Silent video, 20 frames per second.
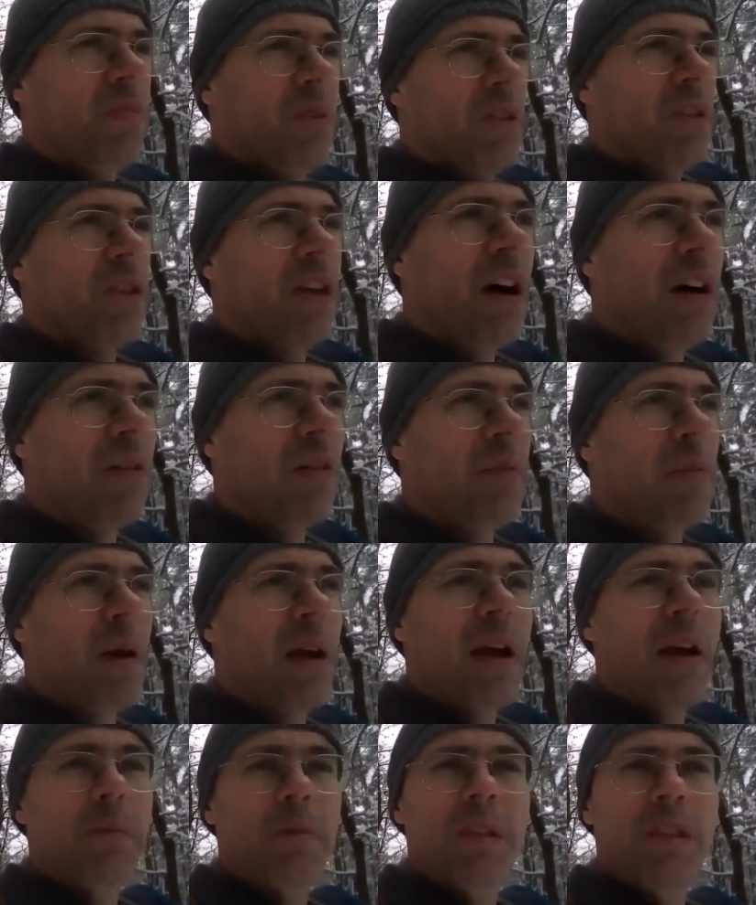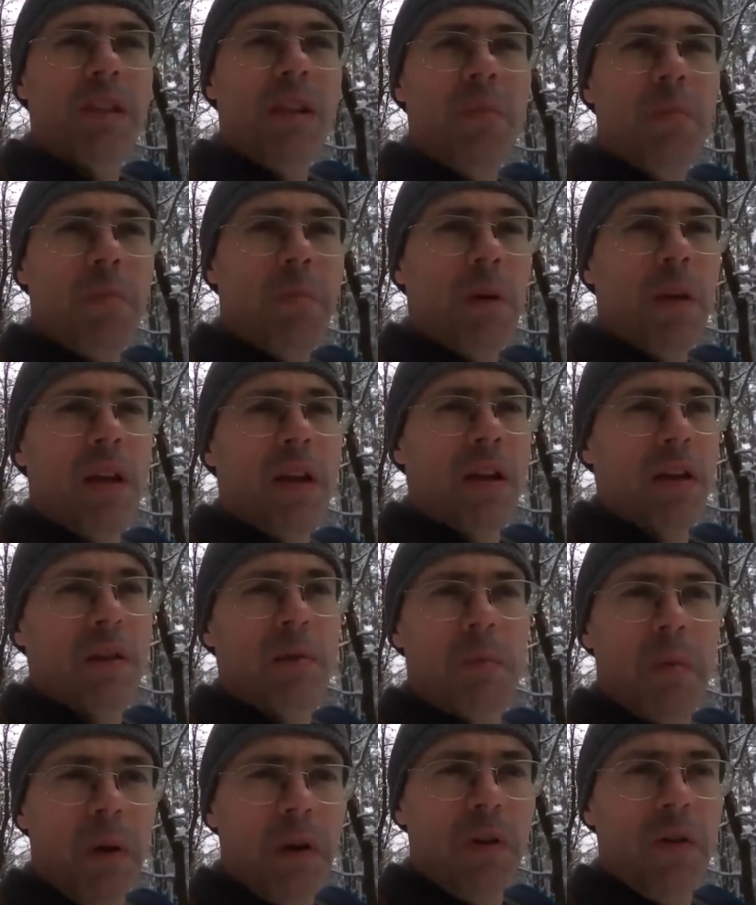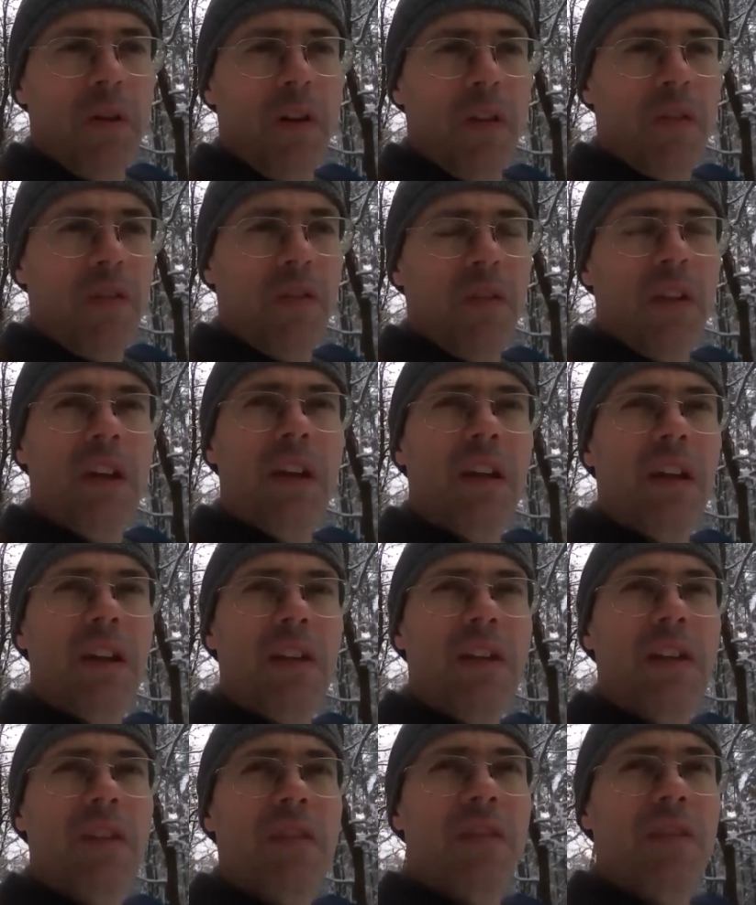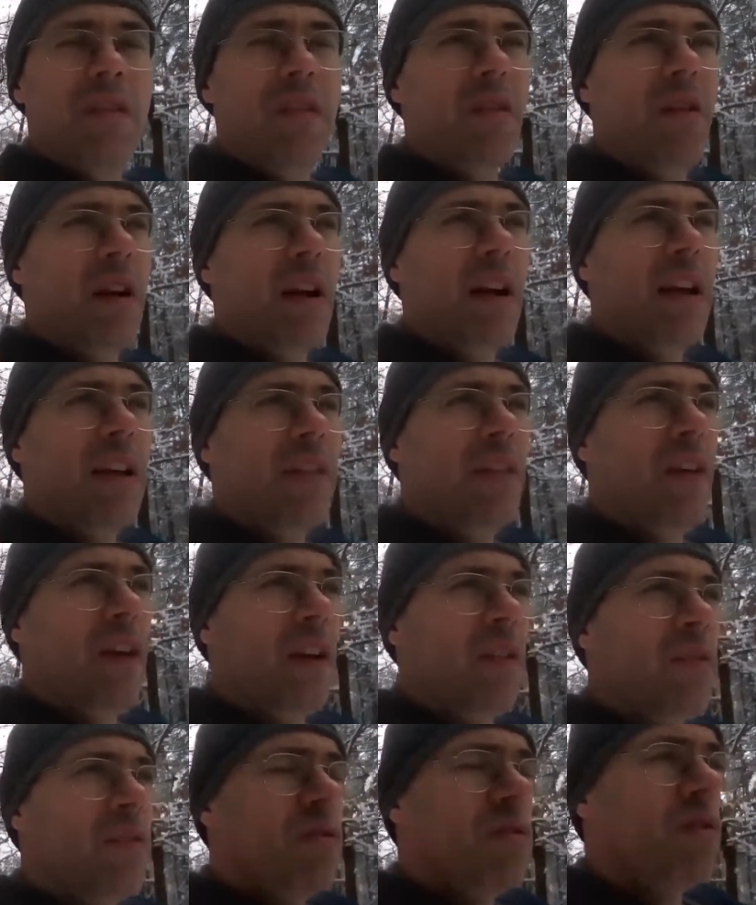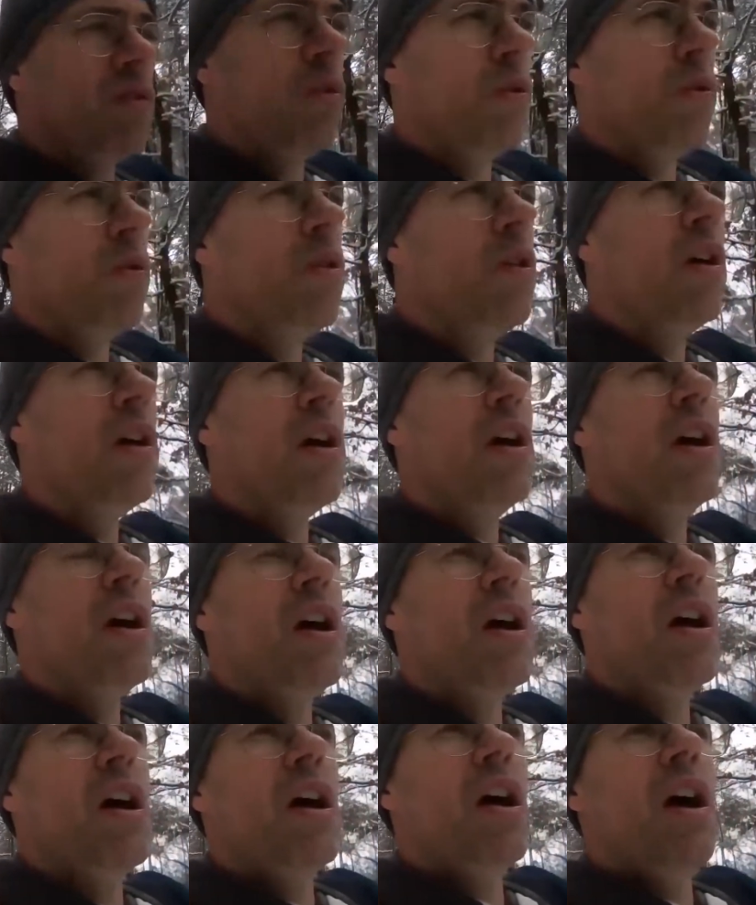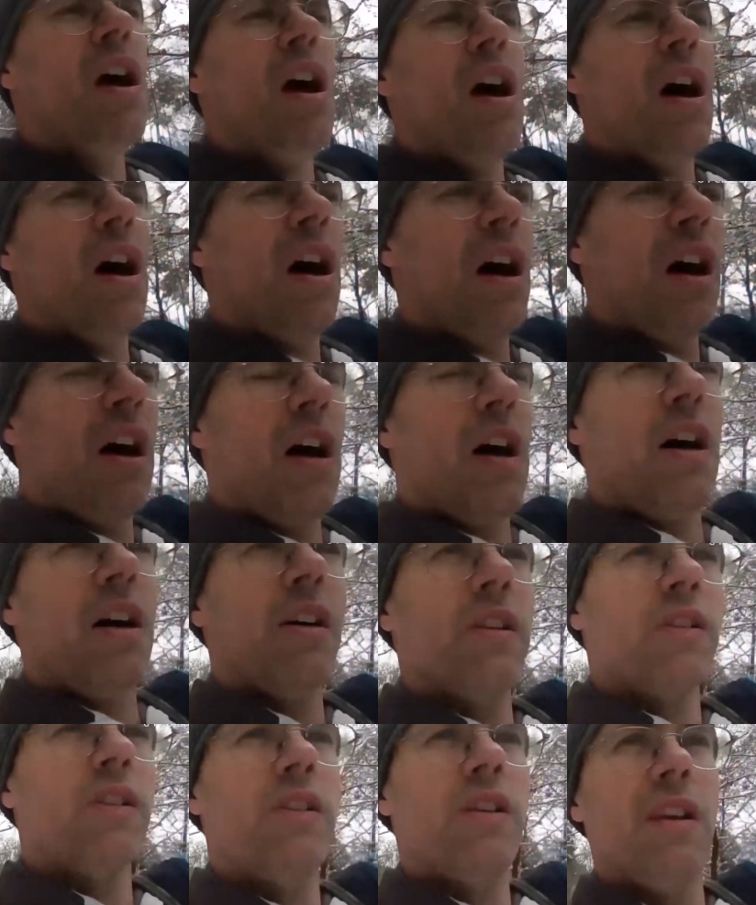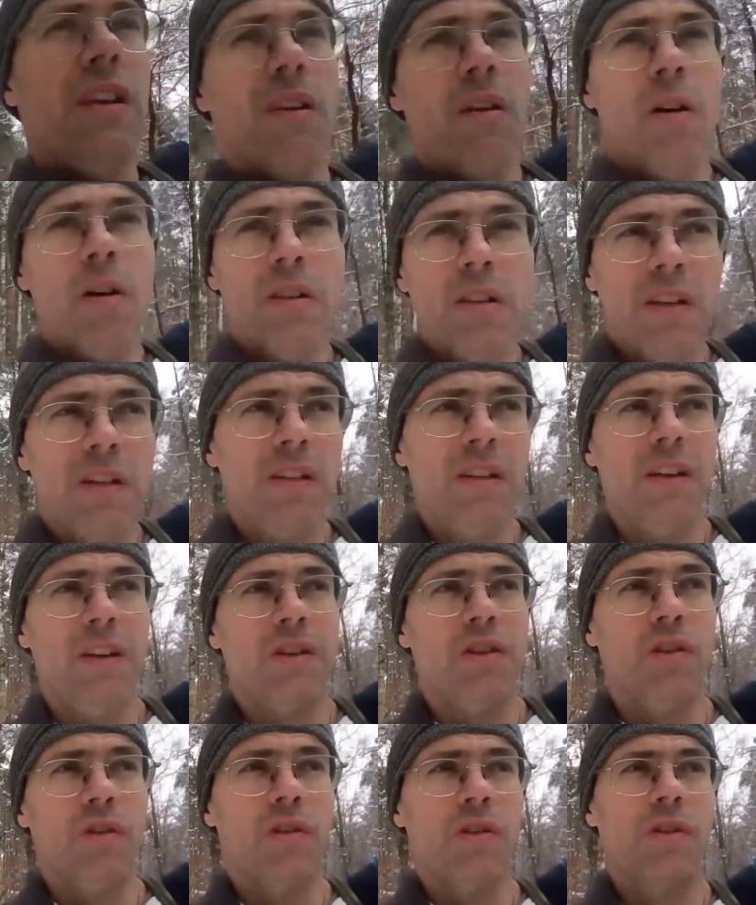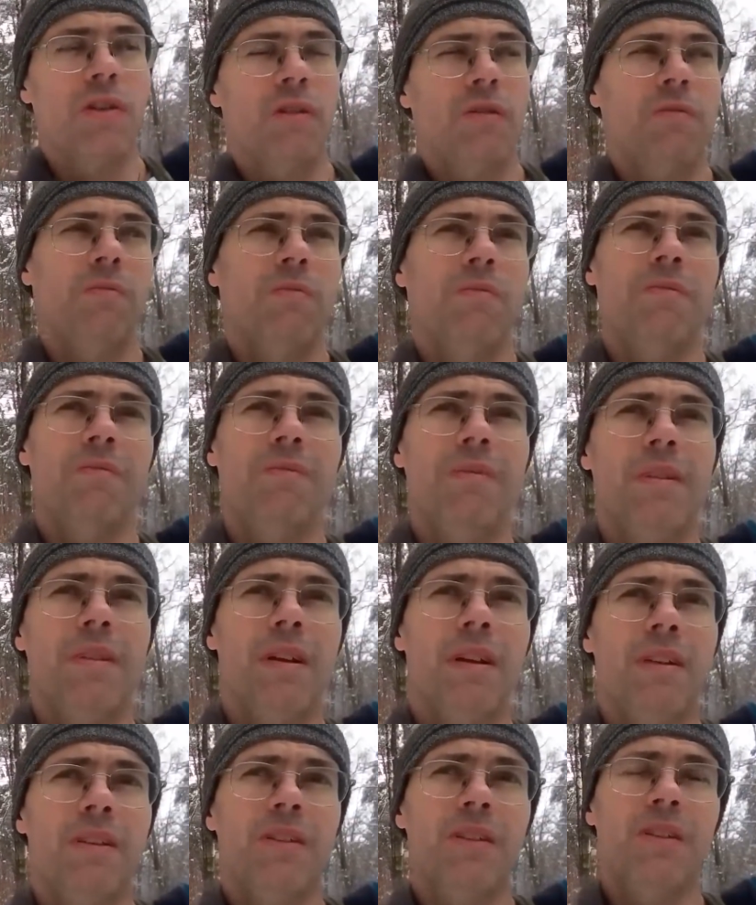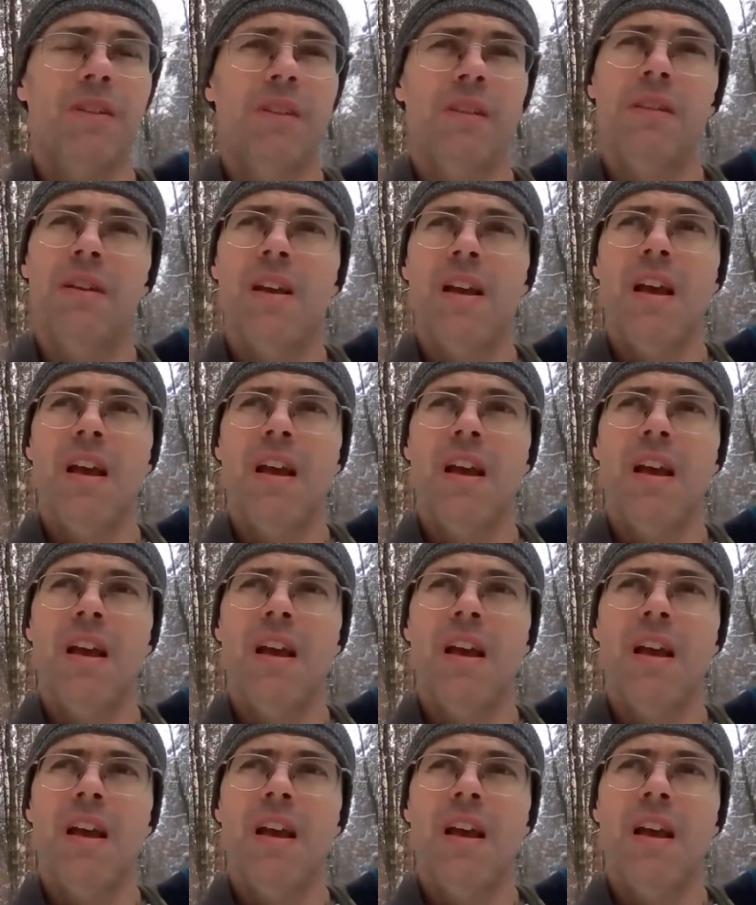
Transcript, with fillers: sound in my head simply exploded. And I did relate that to uh, cirrhosis issues. It is.